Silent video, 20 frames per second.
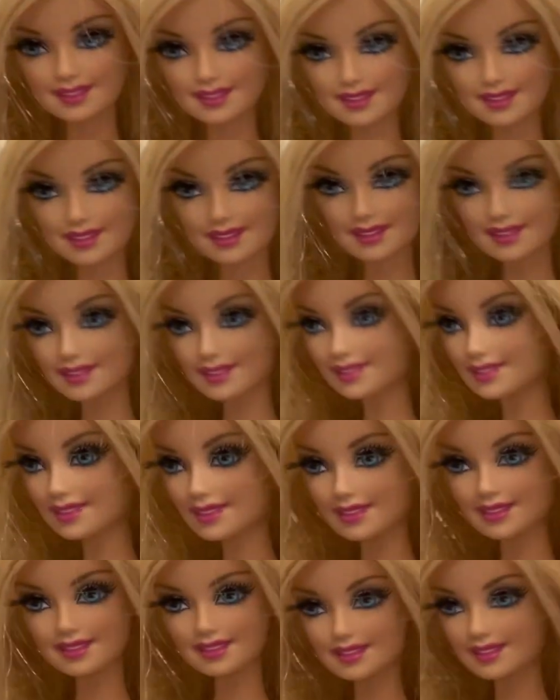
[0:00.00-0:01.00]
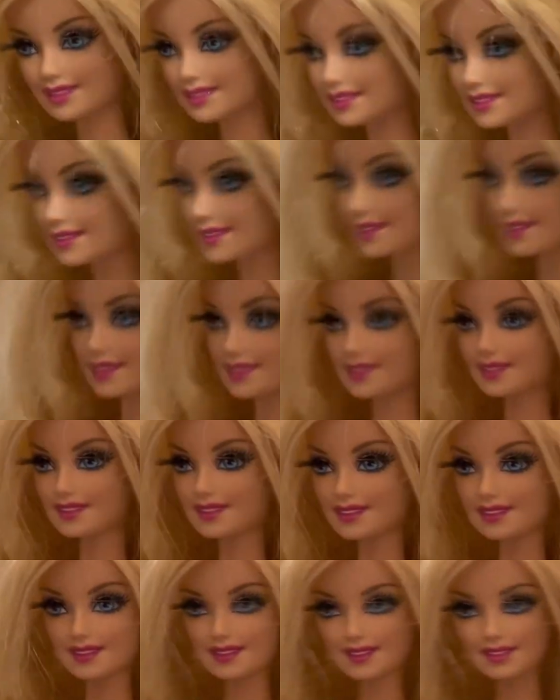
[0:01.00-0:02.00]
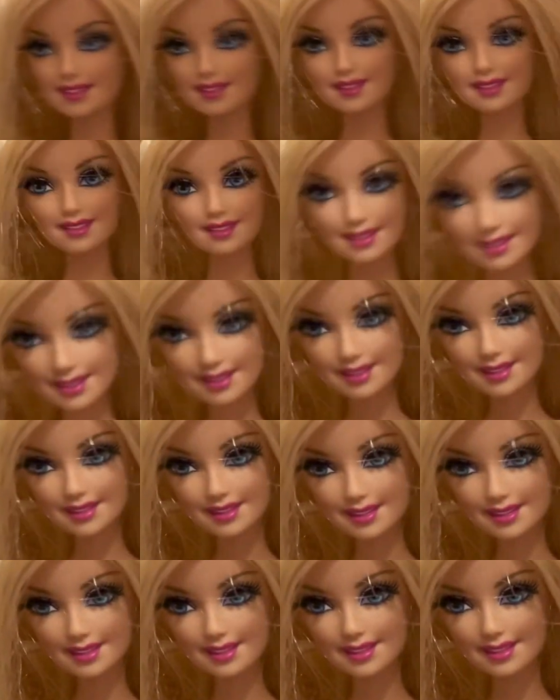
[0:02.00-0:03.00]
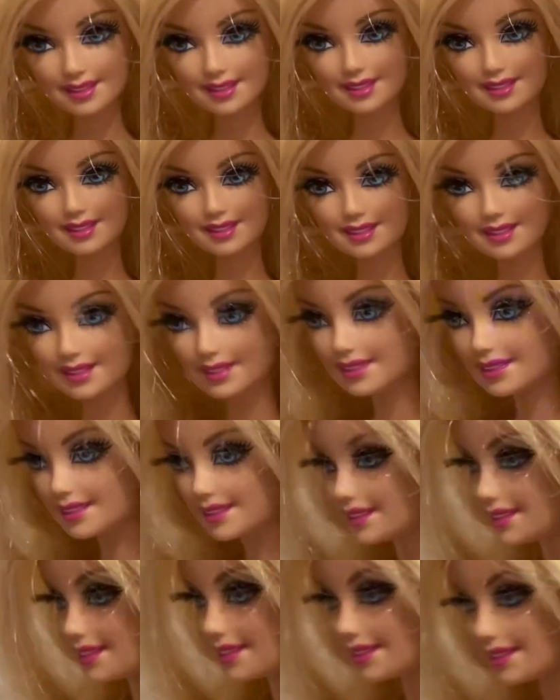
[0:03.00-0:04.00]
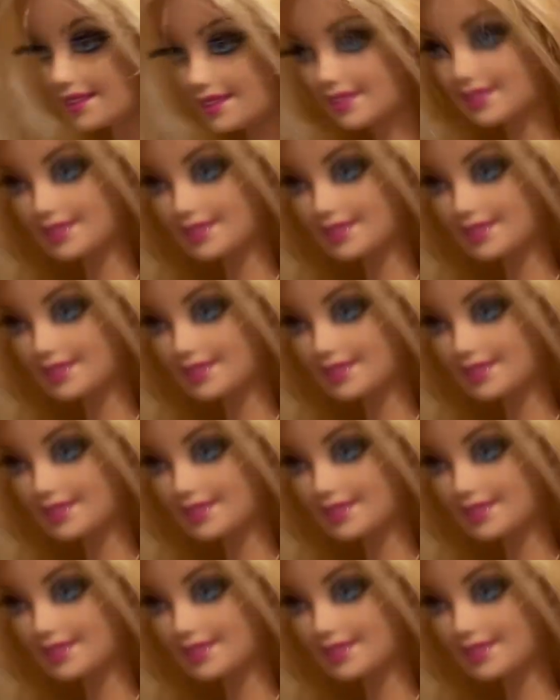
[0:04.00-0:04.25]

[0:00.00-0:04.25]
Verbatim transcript: you all are going to detention on Friday. Yep,